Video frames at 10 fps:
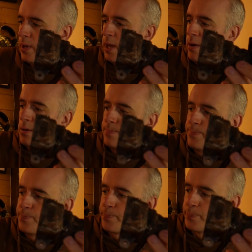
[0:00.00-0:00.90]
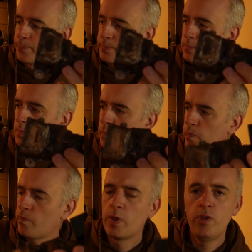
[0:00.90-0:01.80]
Hero
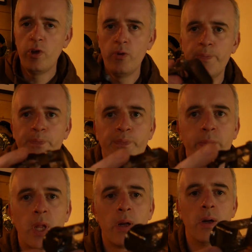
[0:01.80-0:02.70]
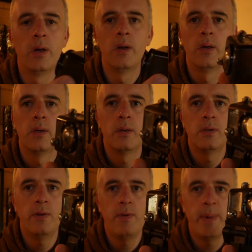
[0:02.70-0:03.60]
2.
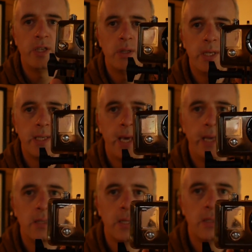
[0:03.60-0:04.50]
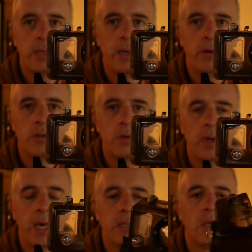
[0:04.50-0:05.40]
So if you imagine this case, that's the Hero 2
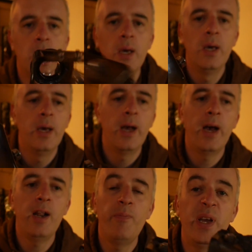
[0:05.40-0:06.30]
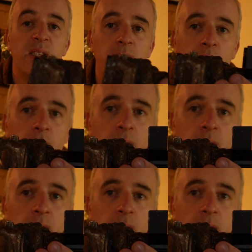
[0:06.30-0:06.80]
case, and I've basically